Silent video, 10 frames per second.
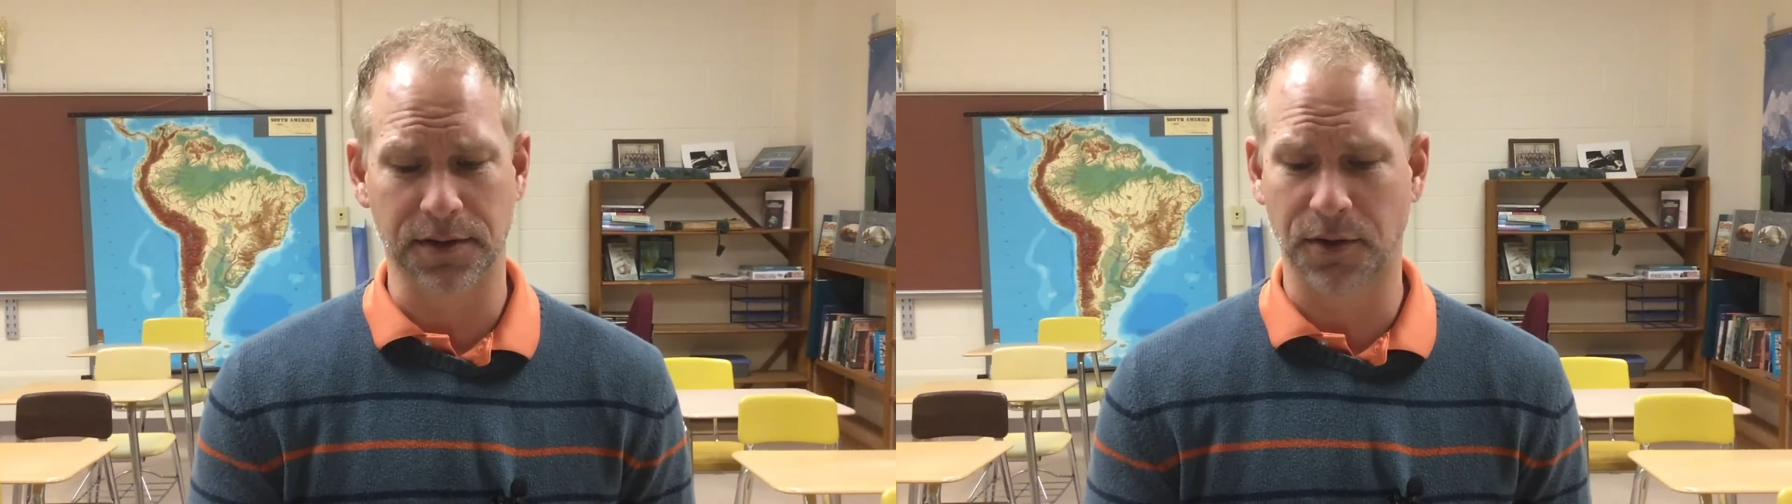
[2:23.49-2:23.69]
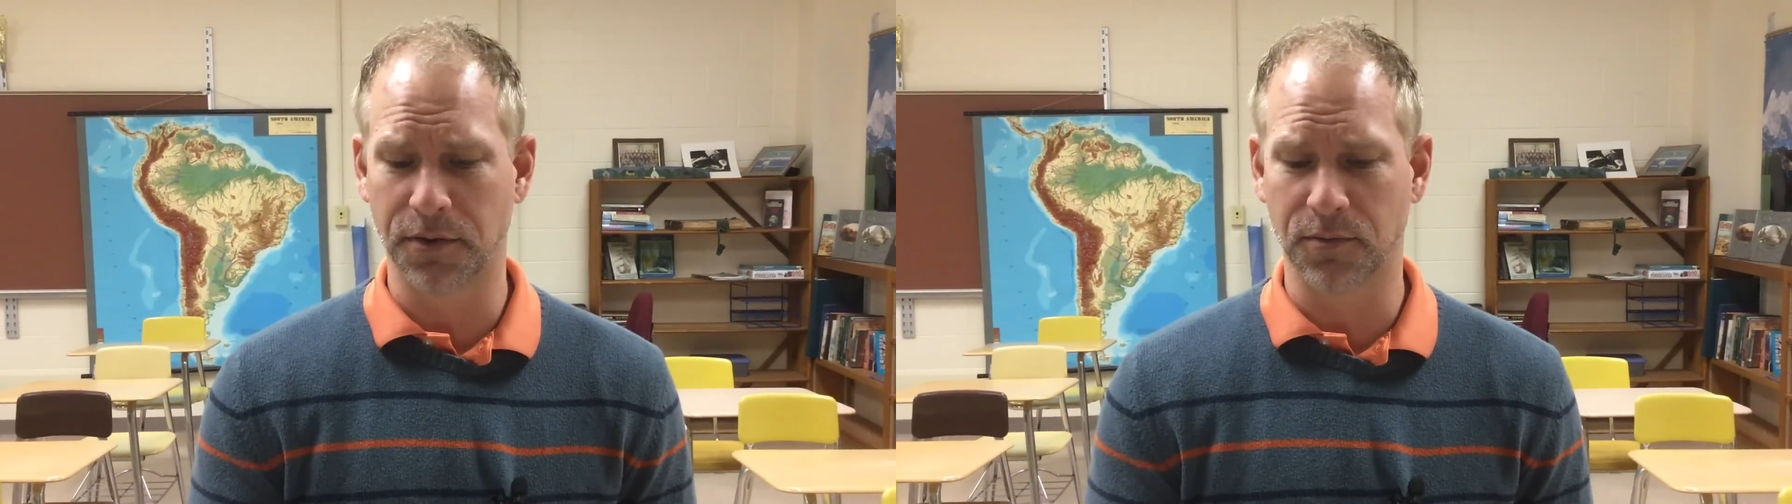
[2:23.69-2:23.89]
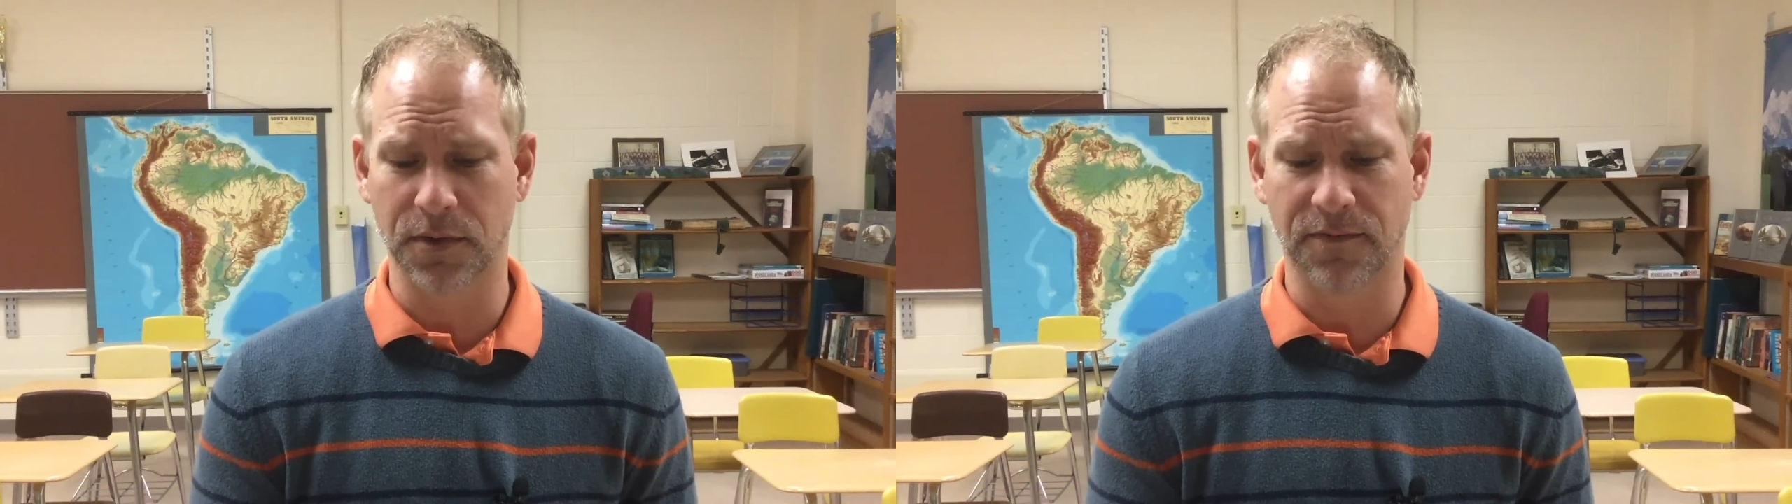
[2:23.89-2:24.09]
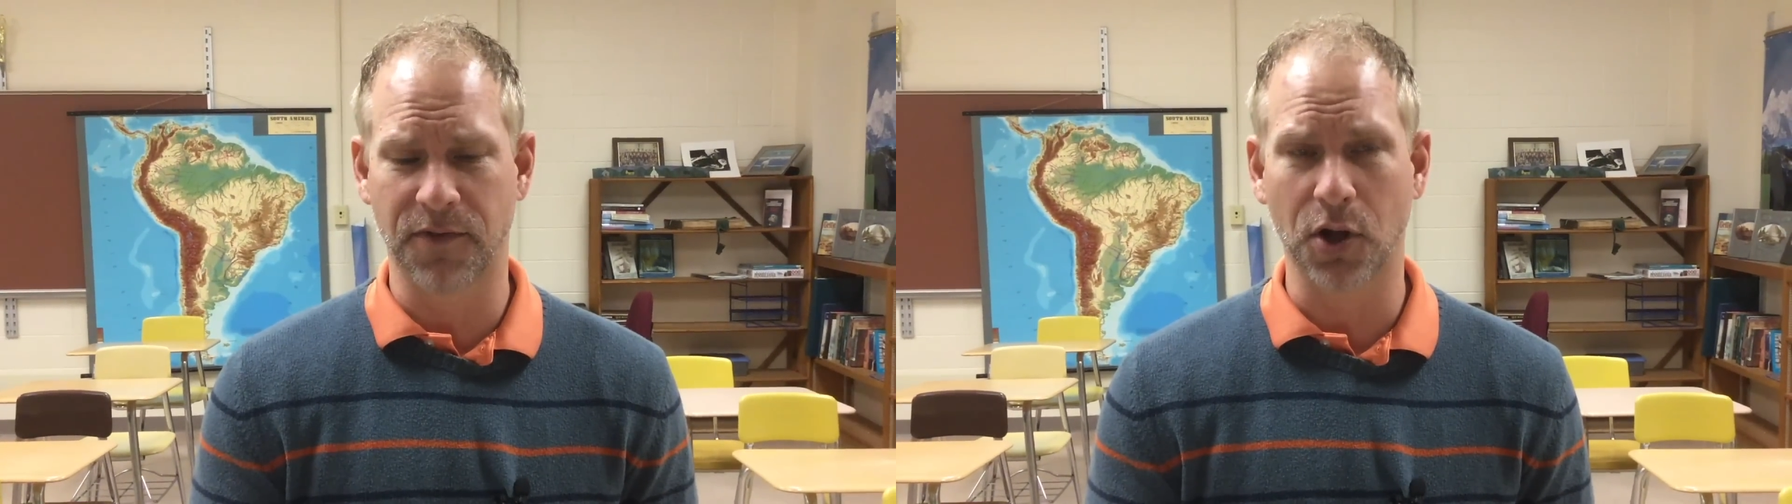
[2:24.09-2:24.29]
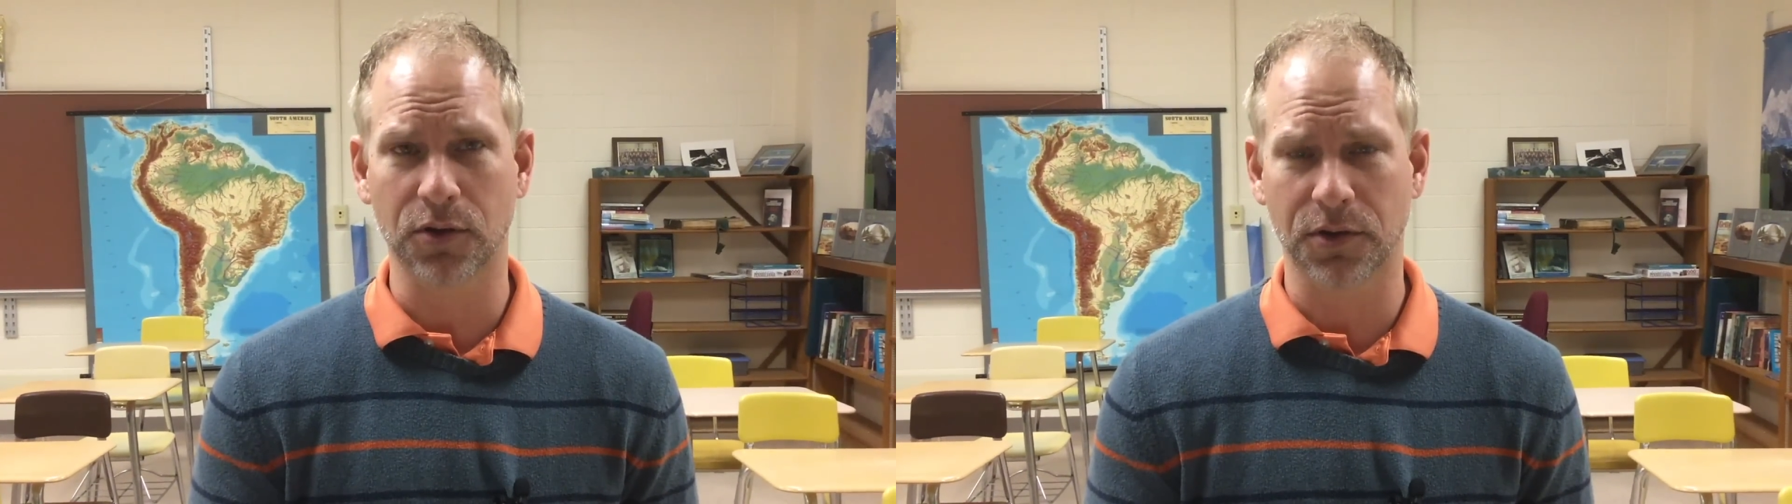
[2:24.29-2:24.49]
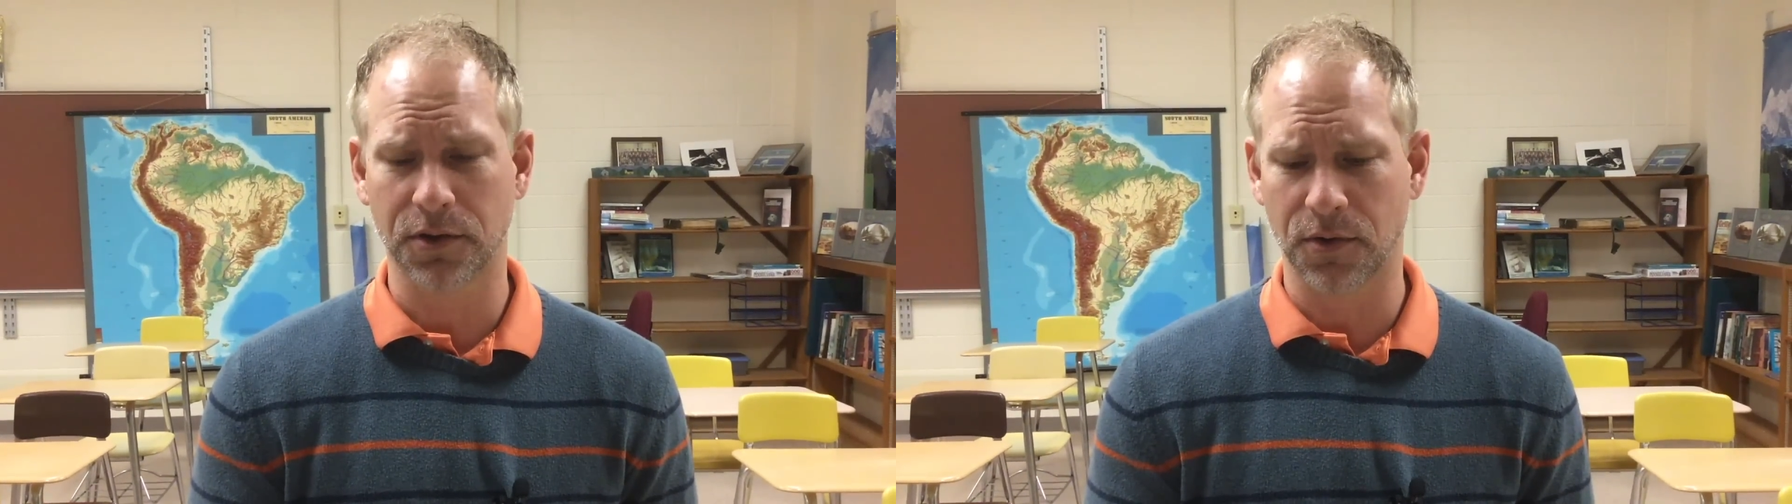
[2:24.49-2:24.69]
clothing with vulgar